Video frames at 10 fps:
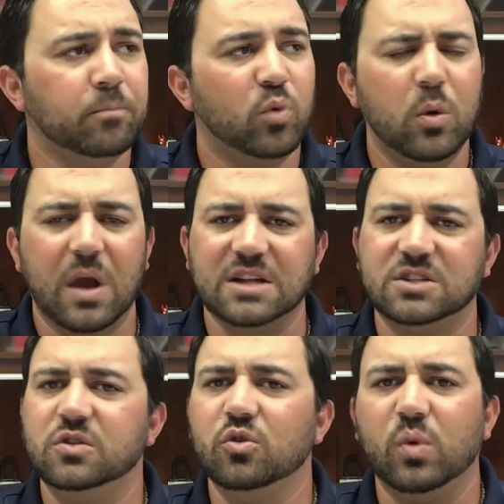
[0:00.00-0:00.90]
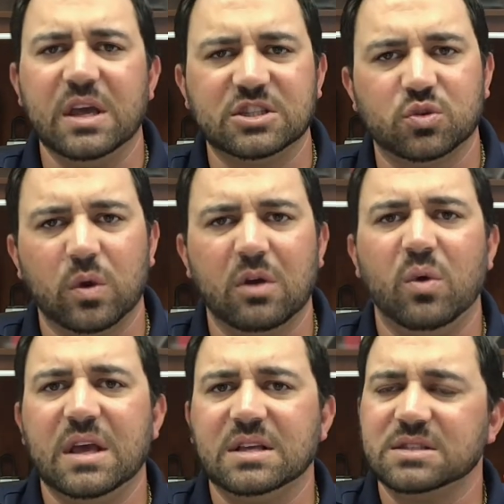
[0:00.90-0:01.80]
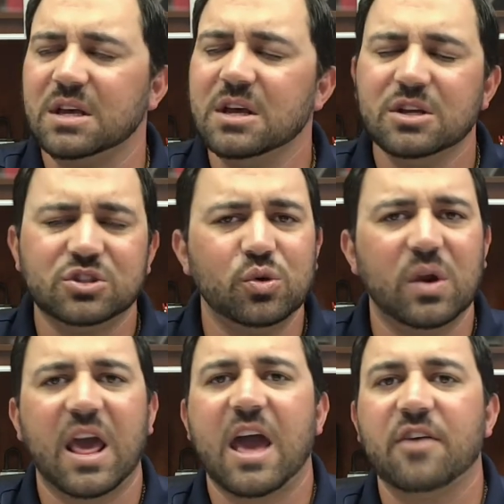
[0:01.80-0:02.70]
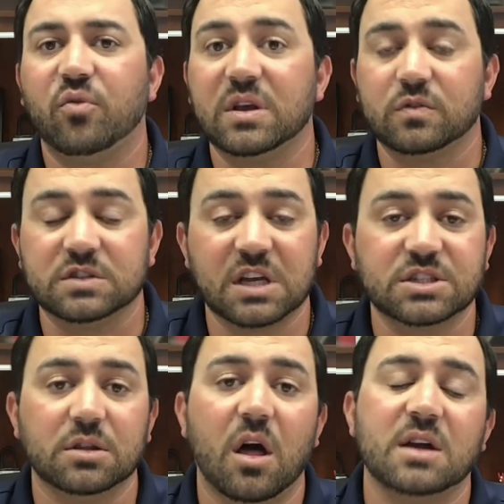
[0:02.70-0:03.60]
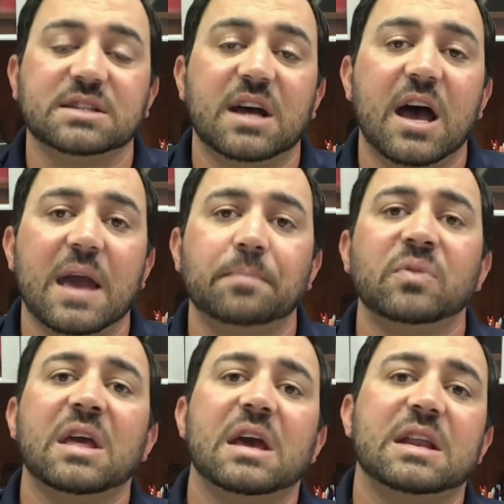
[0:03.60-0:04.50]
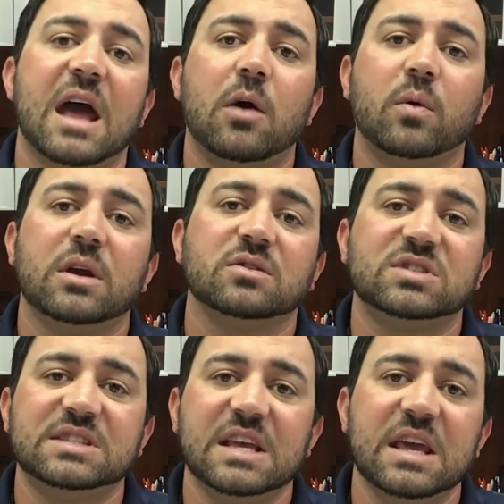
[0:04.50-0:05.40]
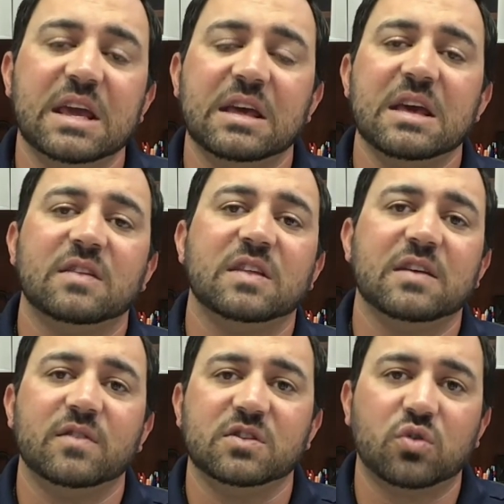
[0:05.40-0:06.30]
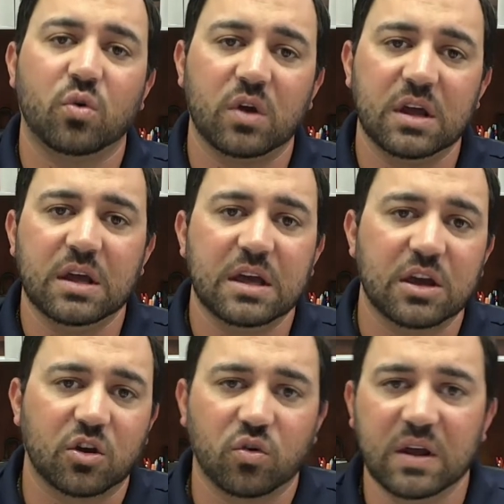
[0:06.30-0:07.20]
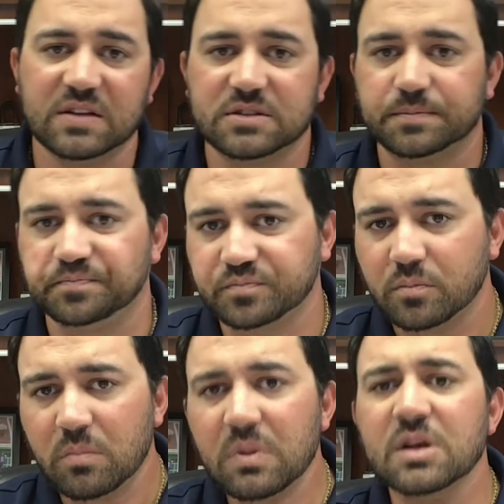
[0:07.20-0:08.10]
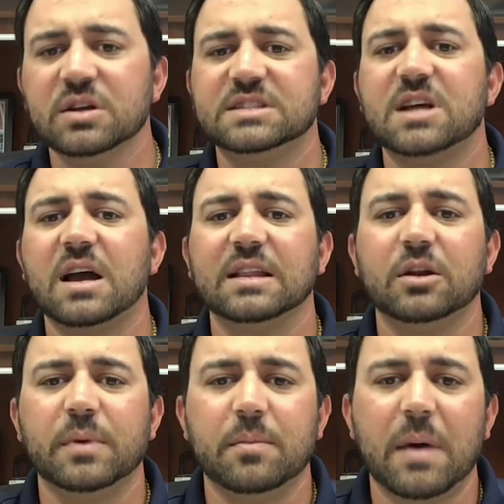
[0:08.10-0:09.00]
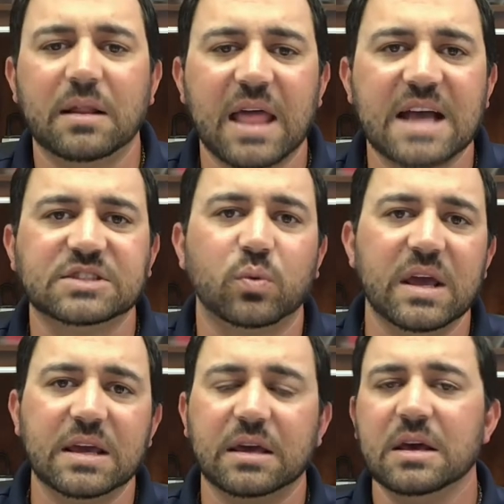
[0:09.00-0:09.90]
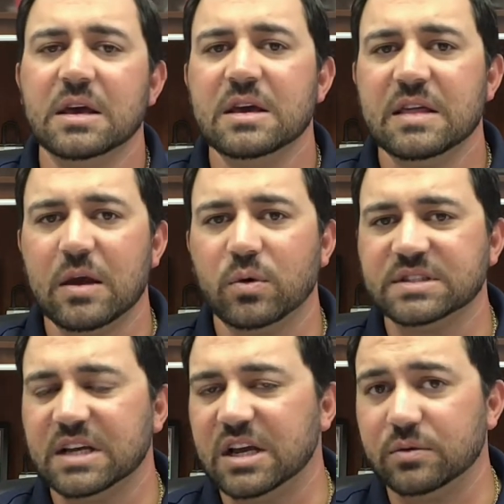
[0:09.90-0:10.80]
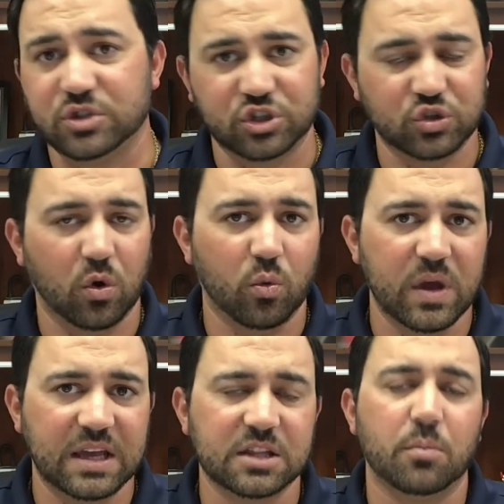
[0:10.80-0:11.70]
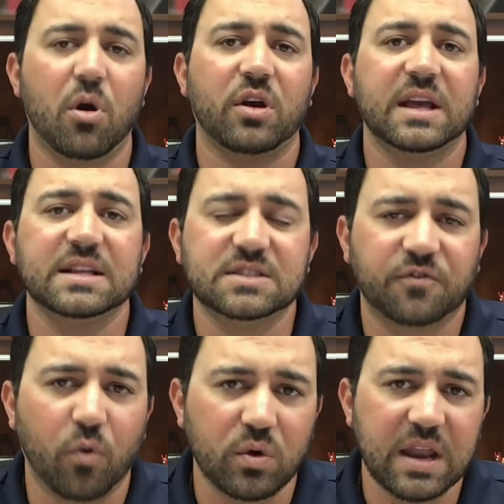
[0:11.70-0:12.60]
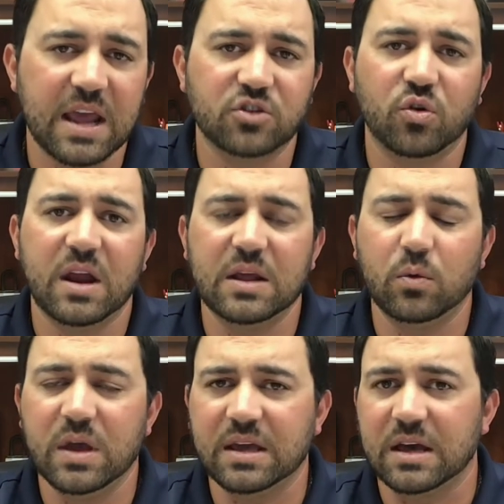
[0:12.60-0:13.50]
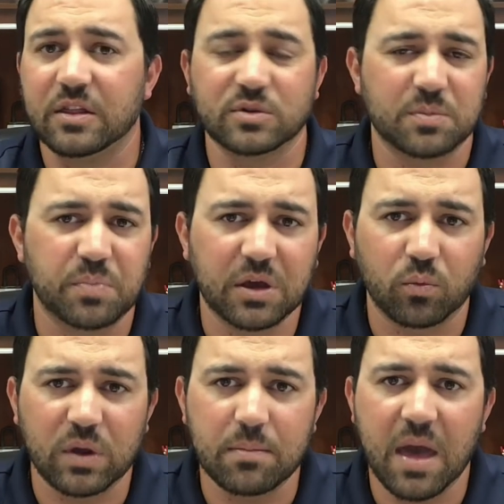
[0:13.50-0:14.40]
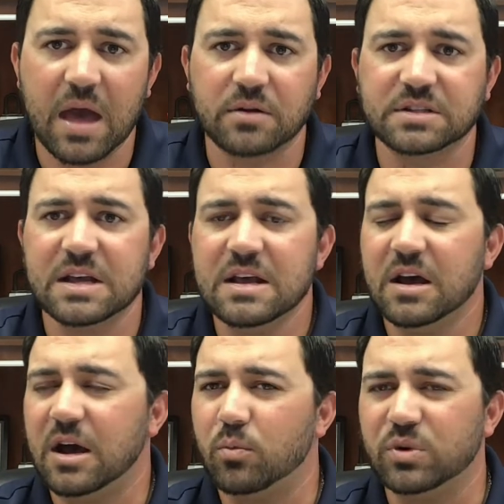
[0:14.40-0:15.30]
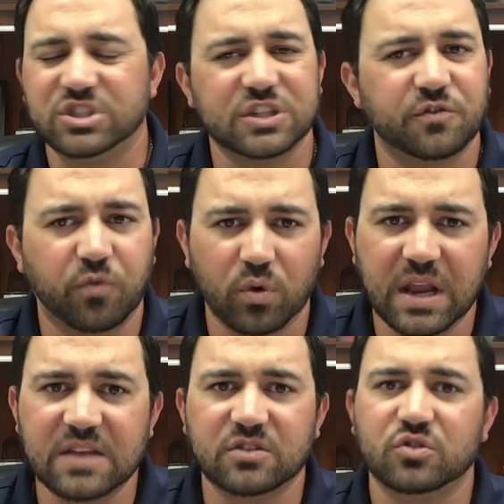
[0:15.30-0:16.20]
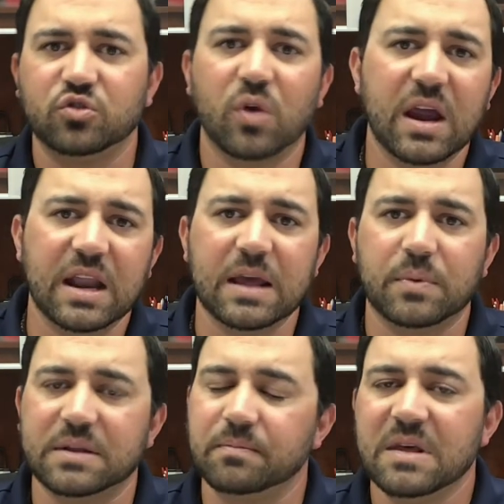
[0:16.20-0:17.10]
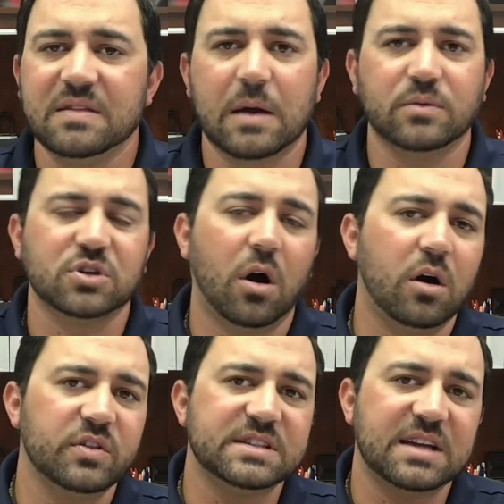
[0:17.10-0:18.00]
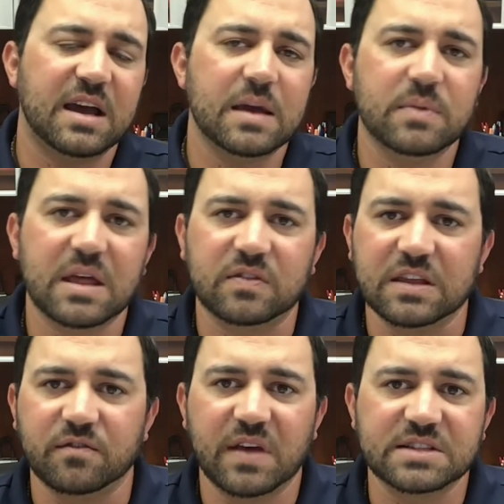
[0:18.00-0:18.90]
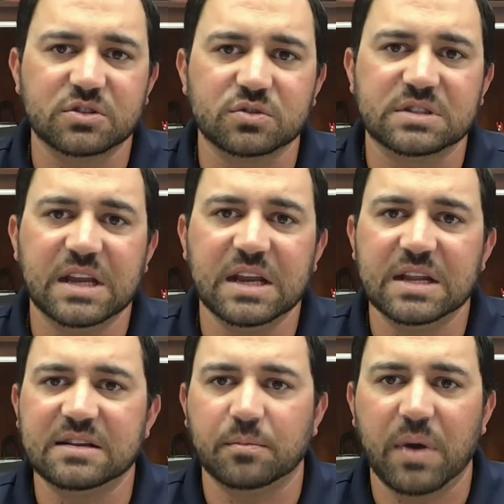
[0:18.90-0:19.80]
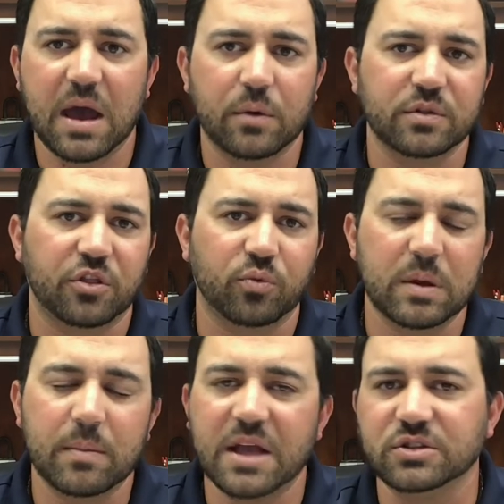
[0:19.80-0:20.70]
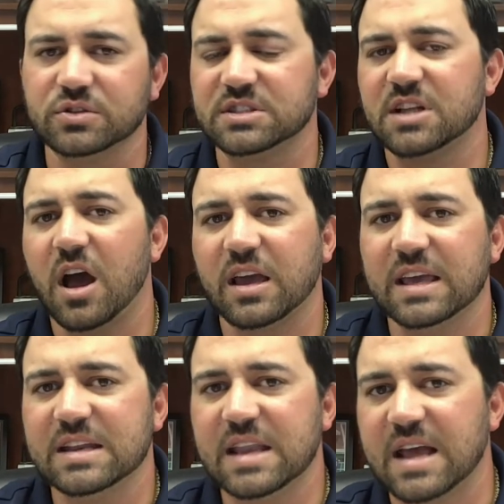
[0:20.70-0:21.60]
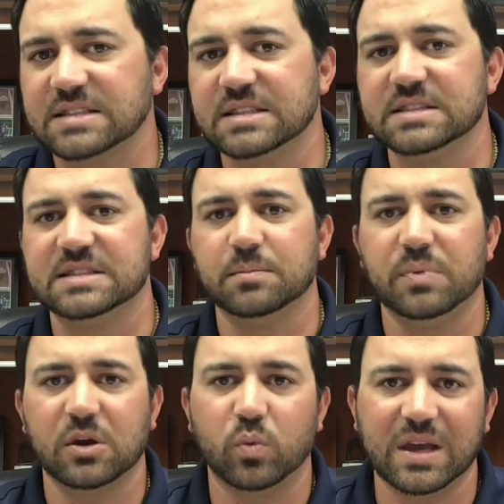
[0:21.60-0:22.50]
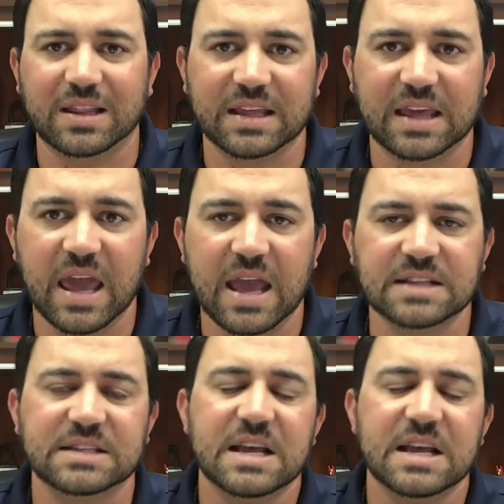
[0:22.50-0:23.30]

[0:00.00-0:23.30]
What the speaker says: We were at 2 weeks, 3 weeks, 2.5 weeks for such a long time, and now we are seeing the inventory increase. Let's talk a little bit about last week. It was a short week in the markets, 4-day trading week. There was a big rebound with just 4 days of trading, but that was all the time that the investors needed to power the 3 major stock indexes to big weekly gains,